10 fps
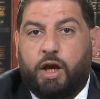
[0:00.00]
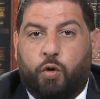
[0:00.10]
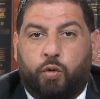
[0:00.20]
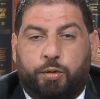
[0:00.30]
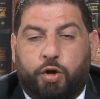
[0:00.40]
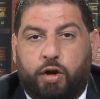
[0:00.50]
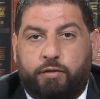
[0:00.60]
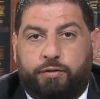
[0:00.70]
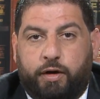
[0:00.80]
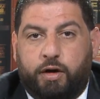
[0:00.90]
it would be
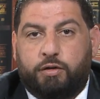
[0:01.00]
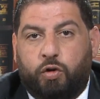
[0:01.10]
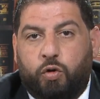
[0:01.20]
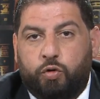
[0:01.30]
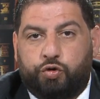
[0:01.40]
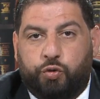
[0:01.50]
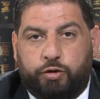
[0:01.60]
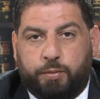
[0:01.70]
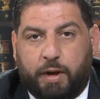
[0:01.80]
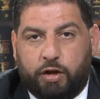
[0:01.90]
unfair to hold you
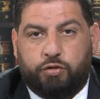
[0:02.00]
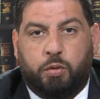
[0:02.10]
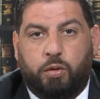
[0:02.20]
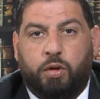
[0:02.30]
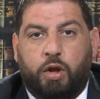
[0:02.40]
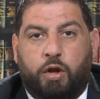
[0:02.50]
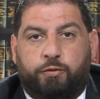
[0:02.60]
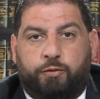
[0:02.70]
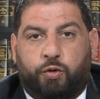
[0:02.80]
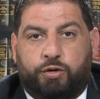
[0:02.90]
responsible
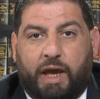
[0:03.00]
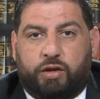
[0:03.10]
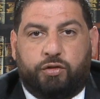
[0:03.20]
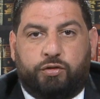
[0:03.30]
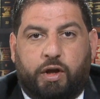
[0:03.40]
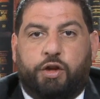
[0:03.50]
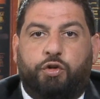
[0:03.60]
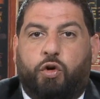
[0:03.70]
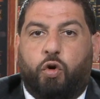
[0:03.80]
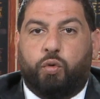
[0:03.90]
for taxes on
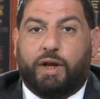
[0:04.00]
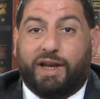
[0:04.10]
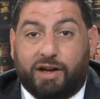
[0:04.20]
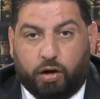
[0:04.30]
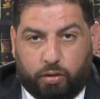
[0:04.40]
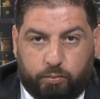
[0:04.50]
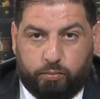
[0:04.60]
your own income.